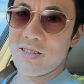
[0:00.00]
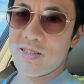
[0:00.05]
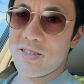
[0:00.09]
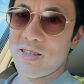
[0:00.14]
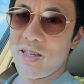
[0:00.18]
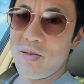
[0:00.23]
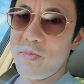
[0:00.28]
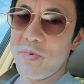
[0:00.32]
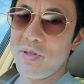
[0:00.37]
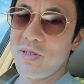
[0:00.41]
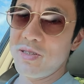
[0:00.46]

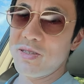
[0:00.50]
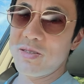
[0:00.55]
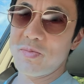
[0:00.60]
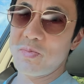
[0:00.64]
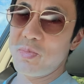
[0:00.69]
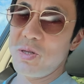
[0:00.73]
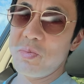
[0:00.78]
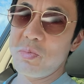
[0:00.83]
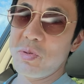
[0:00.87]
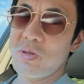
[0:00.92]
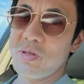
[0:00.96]
that means
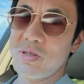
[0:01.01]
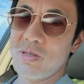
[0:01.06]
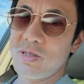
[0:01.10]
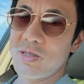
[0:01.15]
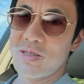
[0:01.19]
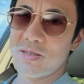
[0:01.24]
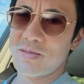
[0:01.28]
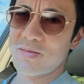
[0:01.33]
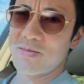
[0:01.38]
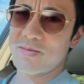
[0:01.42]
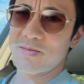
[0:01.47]
people are
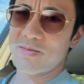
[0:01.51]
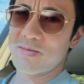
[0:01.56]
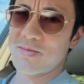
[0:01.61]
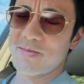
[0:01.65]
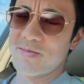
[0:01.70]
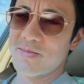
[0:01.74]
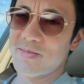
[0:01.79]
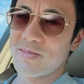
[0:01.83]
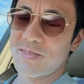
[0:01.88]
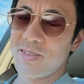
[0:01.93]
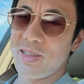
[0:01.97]
just
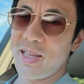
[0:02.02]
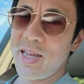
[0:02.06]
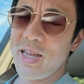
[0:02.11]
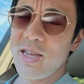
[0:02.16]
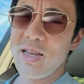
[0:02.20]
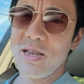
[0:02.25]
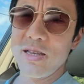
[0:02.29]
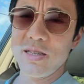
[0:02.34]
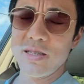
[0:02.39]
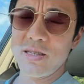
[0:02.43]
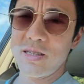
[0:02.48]

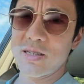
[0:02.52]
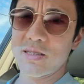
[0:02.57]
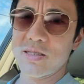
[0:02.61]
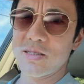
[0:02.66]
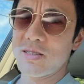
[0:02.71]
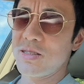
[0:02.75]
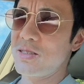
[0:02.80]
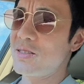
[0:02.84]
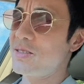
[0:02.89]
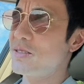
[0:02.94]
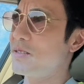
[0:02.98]
lazy
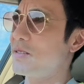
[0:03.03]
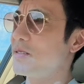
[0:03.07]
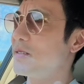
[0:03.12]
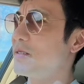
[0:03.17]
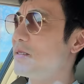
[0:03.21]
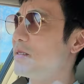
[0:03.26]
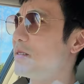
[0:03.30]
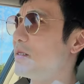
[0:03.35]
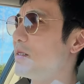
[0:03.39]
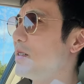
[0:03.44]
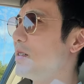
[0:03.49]
and just
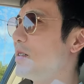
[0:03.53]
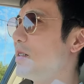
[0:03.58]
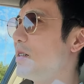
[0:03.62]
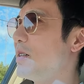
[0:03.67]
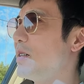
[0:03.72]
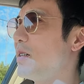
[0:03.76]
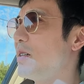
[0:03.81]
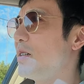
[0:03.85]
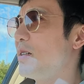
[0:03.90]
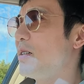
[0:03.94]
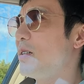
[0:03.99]

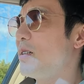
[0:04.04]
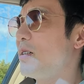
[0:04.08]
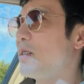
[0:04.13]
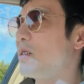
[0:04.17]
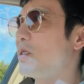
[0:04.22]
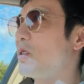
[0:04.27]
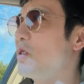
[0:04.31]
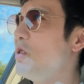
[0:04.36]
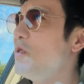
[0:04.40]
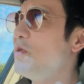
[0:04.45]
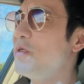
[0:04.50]

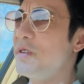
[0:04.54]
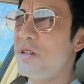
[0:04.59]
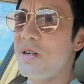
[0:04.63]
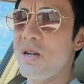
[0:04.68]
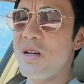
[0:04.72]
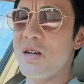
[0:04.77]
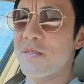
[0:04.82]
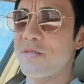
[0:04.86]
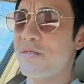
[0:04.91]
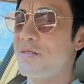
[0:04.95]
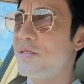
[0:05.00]
goofing
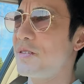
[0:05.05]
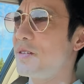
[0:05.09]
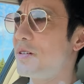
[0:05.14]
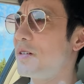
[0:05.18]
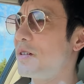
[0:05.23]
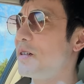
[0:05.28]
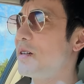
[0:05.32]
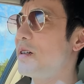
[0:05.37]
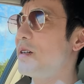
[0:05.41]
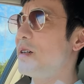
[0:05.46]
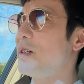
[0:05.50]
off.
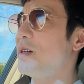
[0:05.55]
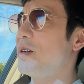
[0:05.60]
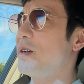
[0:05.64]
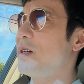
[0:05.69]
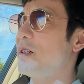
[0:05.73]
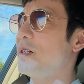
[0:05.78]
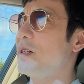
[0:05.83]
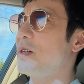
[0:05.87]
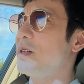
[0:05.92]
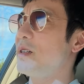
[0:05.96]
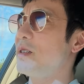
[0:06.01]

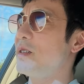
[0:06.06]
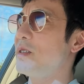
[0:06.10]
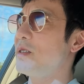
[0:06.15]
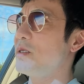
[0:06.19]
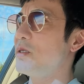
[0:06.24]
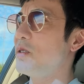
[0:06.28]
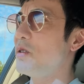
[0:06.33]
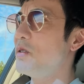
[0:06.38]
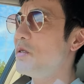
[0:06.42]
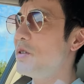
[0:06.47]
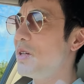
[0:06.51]

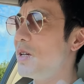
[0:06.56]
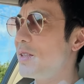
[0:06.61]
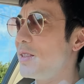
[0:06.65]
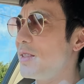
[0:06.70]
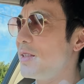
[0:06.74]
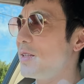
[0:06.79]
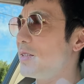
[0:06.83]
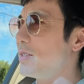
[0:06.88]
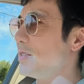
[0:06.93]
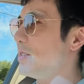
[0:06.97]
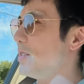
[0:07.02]
So yeah,
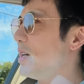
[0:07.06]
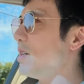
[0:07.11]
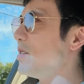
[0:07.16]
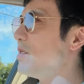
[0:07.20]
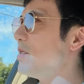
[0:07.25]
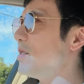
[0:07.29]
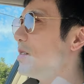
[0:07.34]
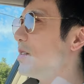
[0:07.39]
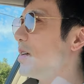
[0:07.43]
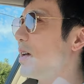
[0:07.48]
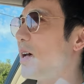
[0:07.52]

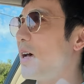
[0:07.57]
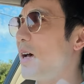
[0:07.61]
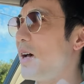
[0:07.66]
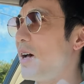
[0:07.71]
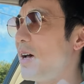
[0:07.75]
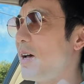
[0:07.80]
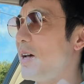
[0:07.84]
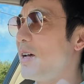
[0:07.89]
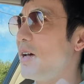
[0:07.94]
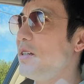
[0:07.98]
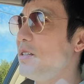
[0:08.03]
yesterday,
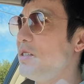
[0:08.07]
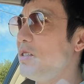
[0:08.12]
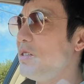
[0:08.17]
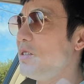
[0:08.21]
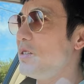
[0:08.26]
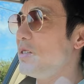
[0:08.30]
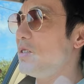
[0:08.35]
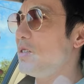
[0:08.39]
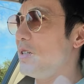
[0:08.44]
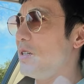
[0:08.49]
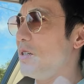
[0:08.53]

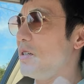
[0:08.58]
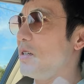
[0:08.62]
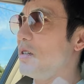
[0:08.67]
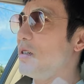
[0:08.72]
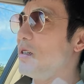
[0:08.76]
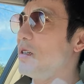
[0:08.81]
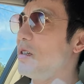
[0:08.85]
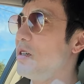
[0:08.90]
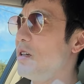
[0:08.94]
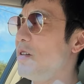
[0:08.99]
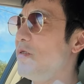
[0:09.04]

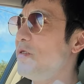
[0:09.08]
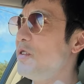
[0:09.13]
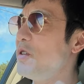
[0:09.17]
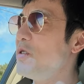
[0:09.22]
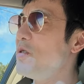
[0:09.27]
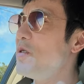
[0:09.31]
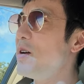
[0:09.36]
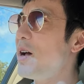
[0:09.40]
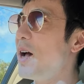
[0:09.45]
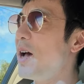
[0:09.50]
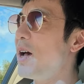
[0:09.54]
if
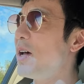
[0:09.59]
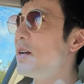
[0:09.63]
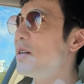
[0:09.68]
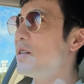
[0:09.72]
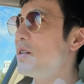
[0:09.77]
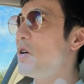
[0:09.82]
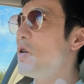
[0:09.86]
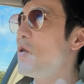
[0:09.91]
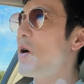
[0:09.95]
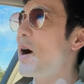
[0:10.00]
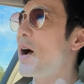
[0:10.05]
you had
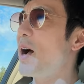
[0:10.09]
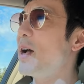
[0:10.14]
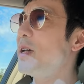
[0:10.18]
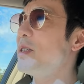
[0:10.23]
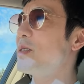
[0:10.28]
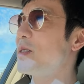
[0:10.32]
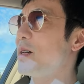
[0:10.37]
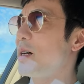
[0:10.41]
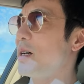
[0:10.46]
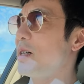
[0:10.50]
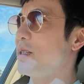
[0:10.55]
no
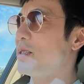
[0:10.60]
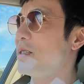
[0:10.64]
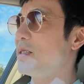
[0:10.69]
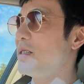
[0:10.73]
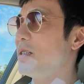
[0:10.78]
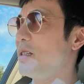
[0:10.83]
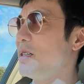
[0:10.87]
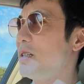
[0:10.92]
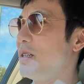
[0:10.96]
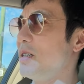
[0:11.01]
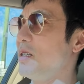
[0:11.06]
eyesight
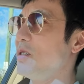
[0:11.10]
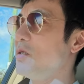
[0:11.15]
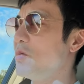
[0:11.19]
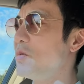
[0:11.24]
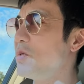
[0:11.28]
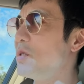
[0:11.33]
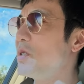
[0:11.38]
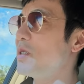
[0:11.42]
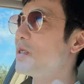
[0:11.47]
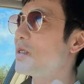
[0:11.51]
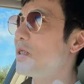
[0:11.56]
and you
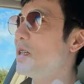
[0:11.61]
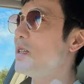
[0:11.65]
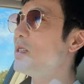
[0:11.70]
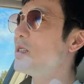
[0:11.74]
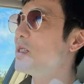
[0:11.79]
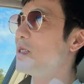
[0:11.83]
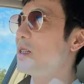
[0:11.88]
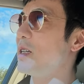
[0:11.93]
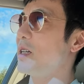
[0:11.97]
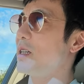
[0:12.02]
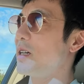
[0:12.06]
were just
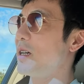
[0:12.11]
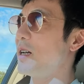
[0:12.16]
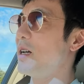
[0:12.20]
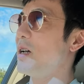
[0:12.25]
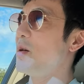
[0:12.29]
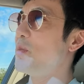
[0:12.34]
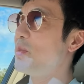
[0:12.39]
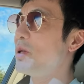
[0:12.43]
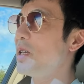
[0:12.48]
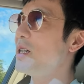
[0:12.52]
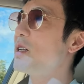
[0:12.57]
listening, and
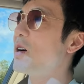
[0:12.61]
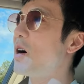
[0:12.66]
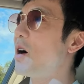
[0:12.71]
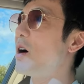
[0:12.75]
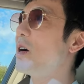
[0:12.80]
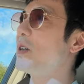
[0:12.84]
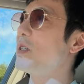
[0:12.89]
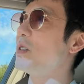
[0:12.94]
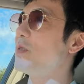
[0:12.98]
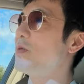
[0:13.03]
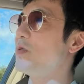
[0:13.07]
I played
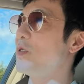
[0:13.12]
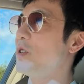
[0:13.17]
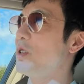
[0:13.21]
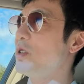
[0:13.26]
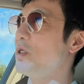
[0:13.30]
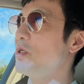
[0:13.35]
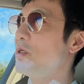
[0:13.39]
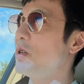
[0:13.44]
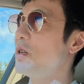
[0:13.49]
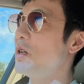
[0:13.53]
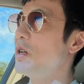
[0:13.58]
audio for
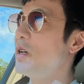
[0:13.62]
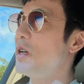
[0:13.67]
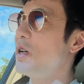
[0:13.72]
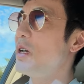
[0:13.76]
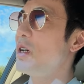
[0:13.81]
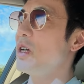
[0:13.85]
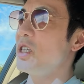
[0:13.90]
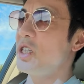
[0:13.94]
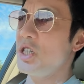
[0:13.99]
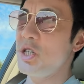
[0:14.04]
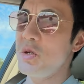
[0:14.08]
you,
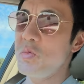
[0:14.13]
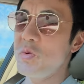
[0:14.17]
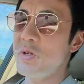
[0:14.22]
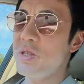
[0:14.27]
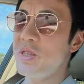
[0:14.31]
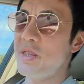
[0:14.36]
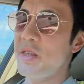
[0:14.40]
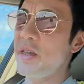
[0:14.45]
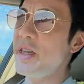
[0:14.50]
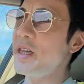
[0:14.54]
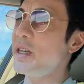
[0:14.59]
you
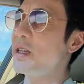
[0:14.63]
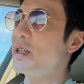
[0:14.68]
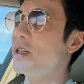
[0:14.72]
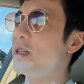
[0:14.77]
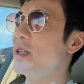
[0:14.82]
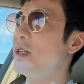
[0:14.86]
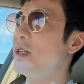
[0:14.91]
would think